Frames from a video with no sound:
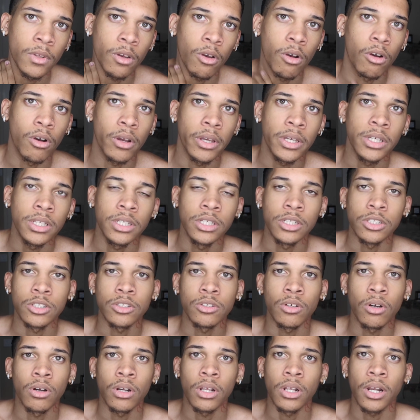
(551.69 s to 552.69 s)
or he just
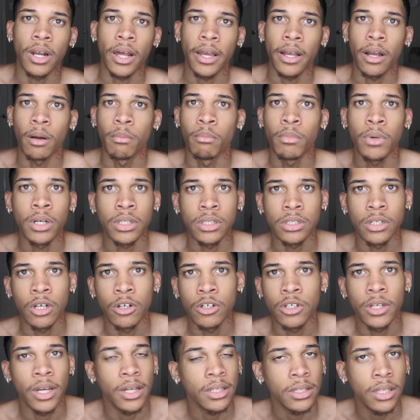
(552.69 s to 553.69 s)
started like a month ago,
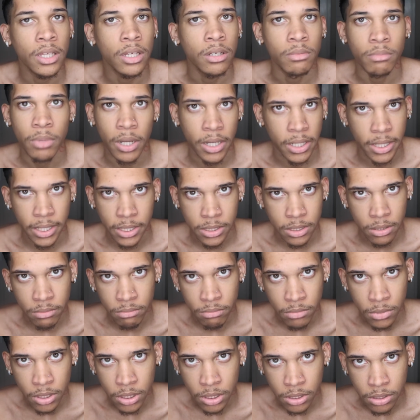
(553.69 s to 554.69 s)
you gotta think about it, that's a
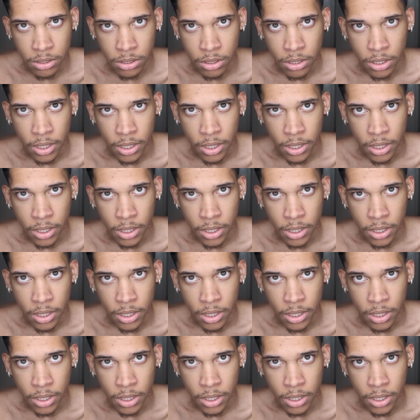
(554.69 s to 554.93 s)
month,